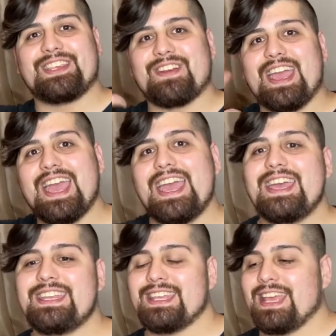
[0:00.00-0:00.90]
in your
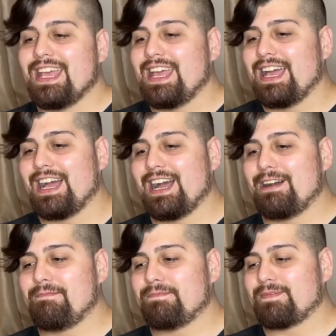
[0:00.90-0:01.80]
head.
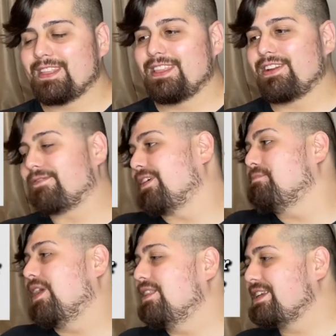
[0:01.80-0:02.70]
Um, they're
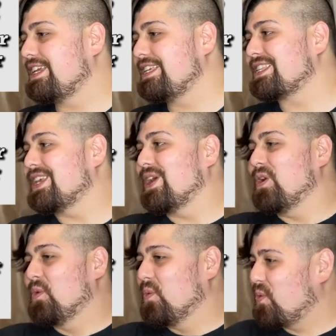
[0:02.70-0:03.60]
fun melodies,
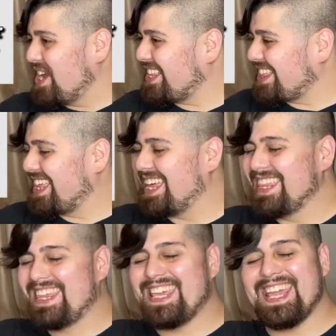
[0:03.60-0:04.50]

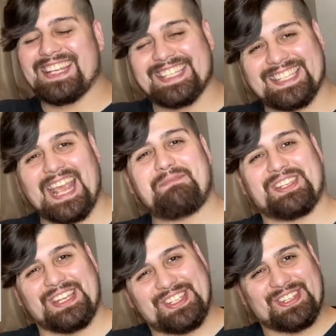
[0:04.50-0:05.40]
with the
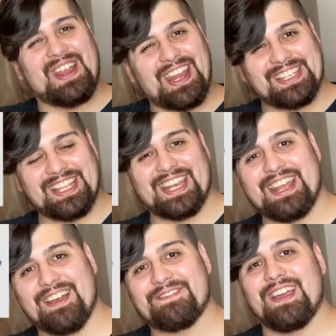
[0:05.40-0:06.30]
exception, strangely
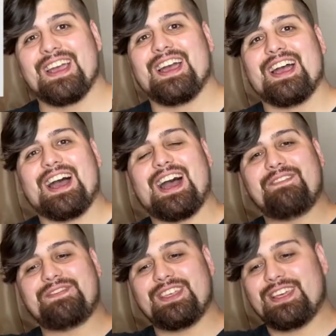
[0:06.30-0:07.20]
enough,
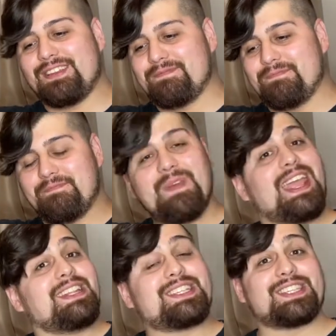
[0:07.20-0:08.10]
of the
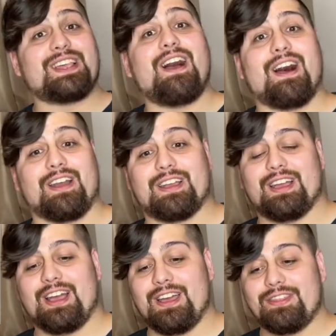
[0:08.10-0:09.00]
main song,
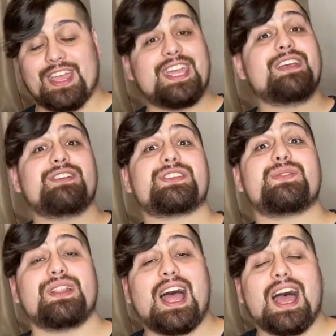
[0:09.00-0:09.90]
uh, The Hills
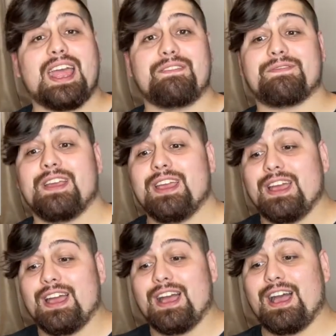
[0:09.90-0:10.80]
Are Alive.
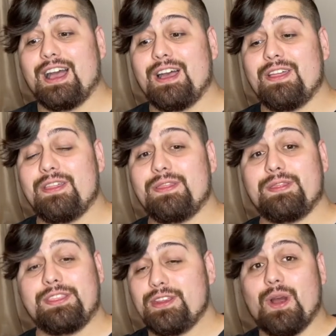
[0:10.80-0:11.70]
Uh,
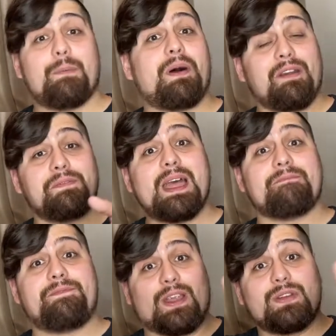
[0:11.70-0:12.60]
you know, apart from
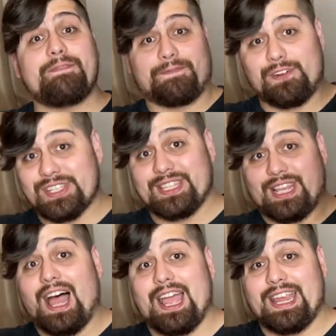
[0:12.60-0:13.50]
that very first
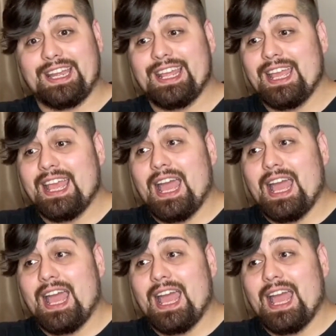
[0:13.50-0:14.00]
line,